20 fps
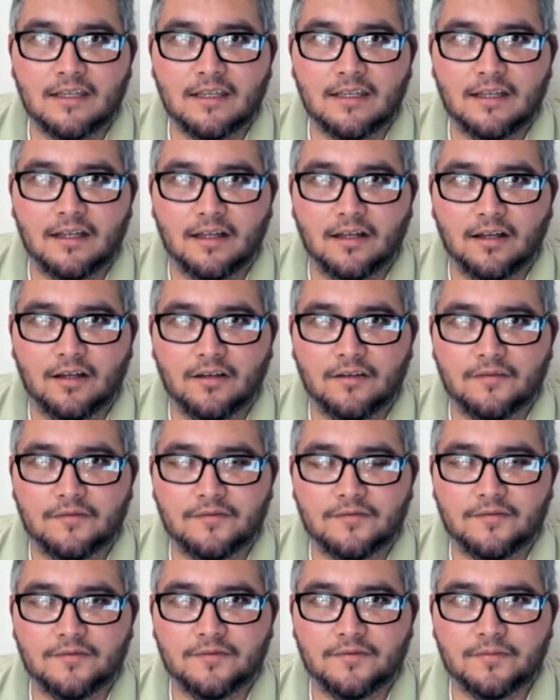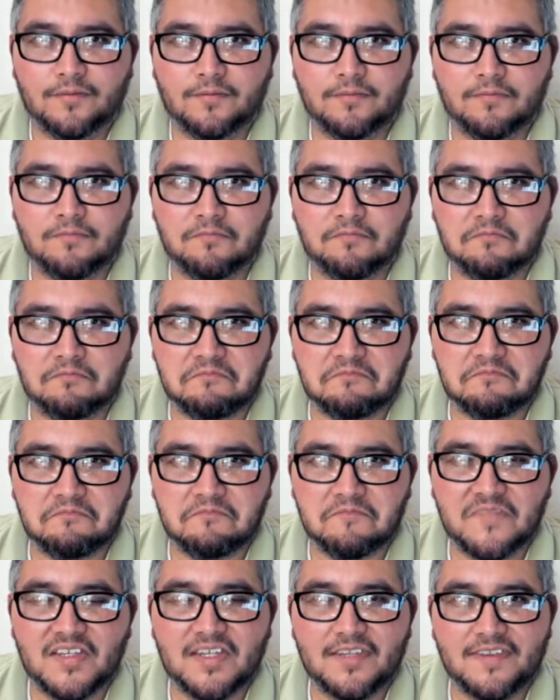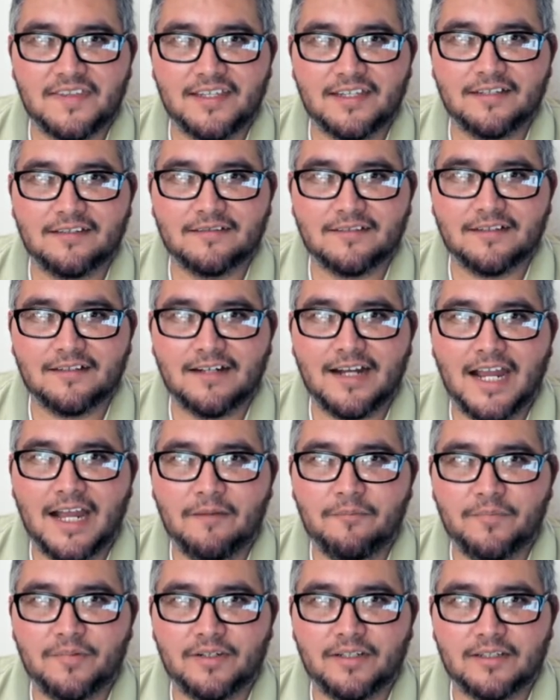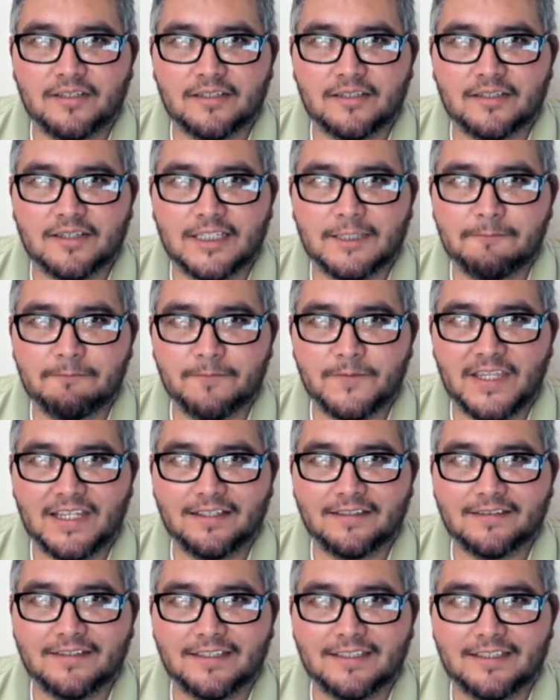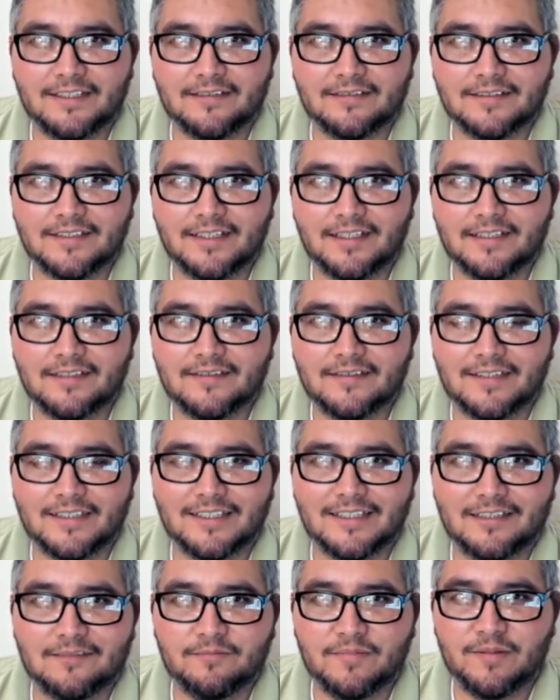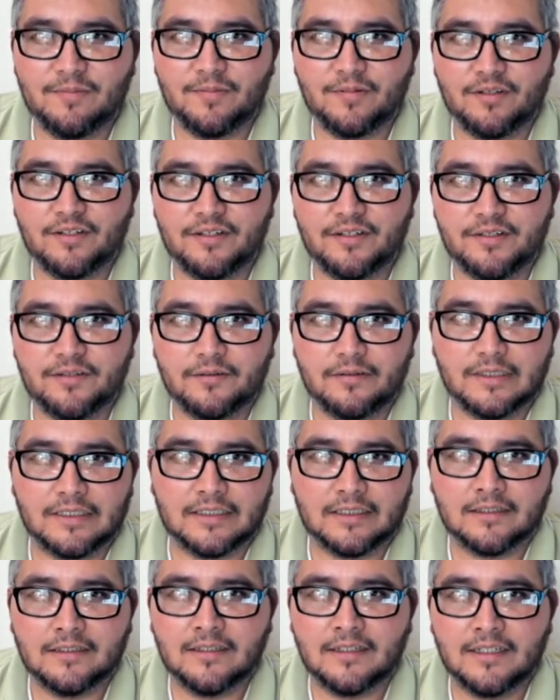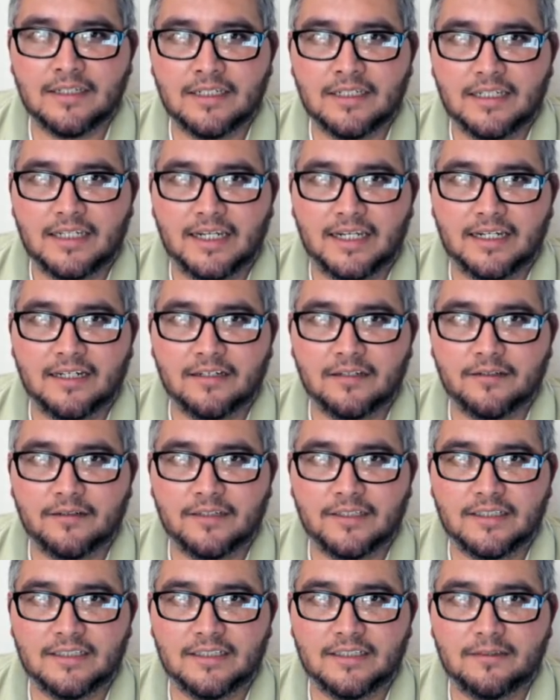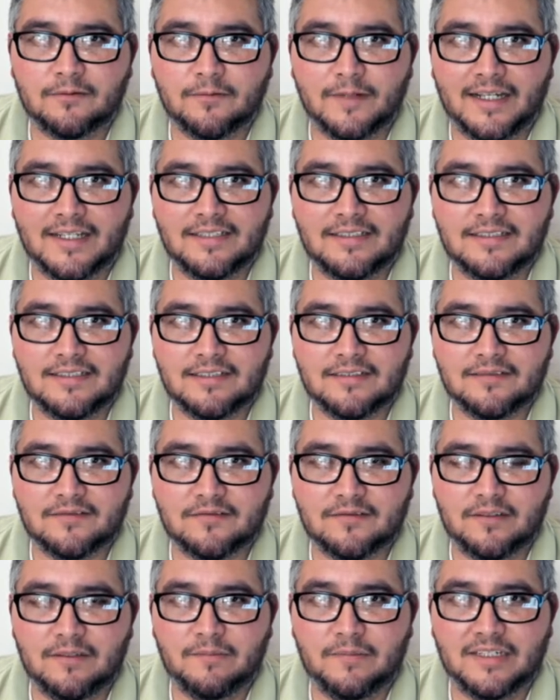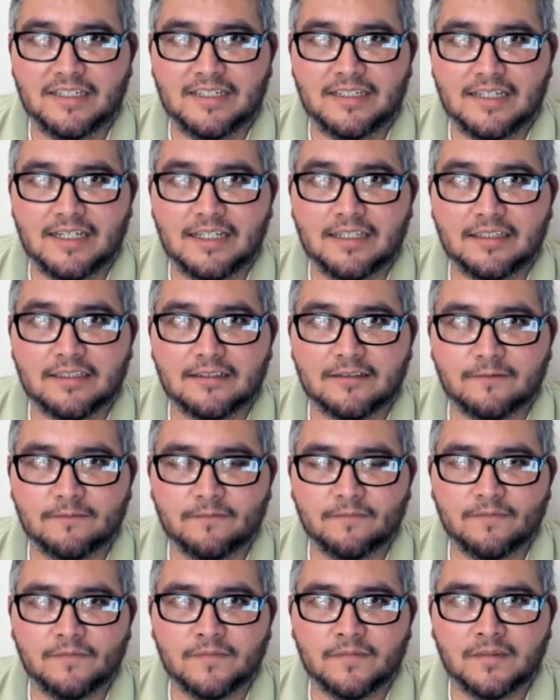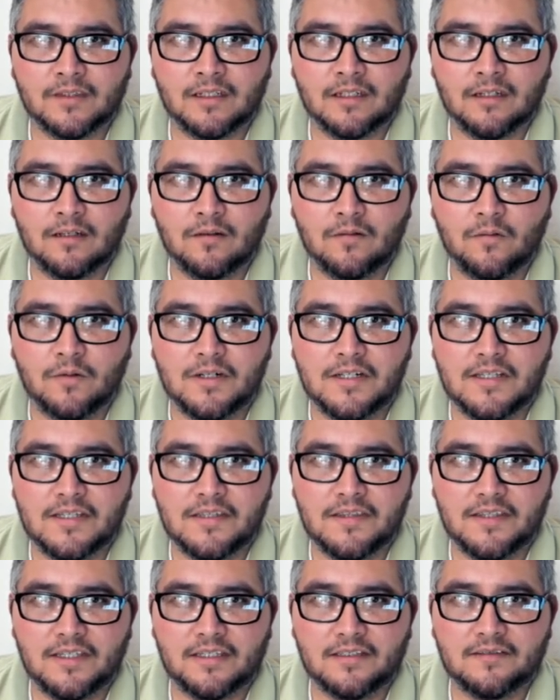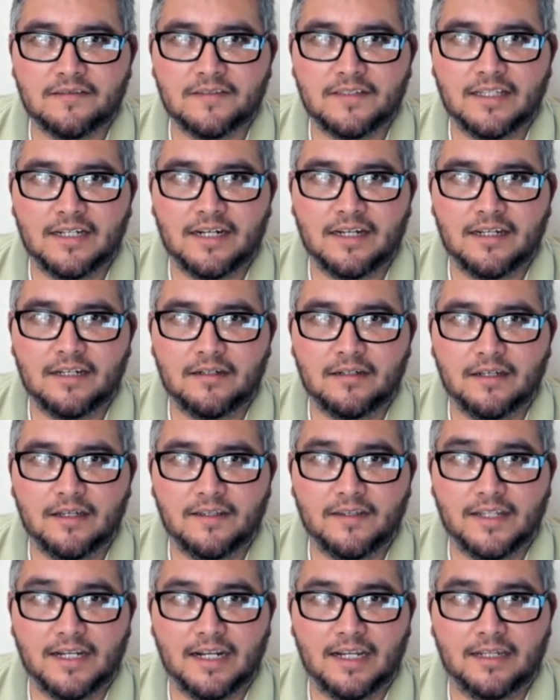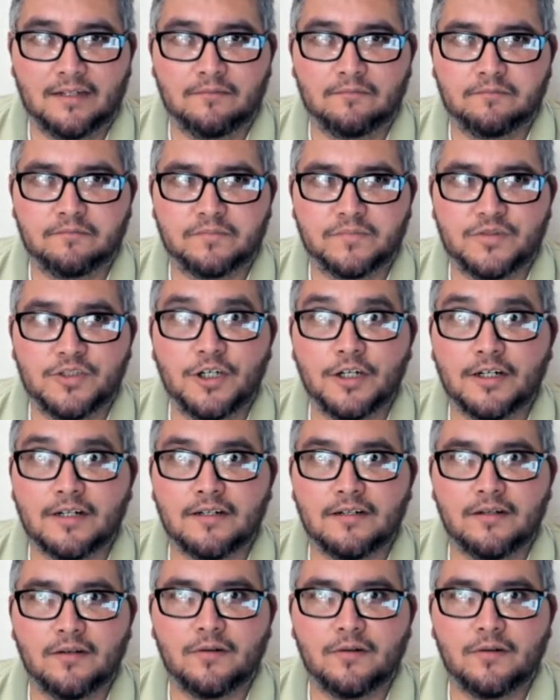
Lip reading: Of the things that are happening, the things that these kids, that these people are doing, ignorantly ranting and screaming and yelling. One of the things that I took note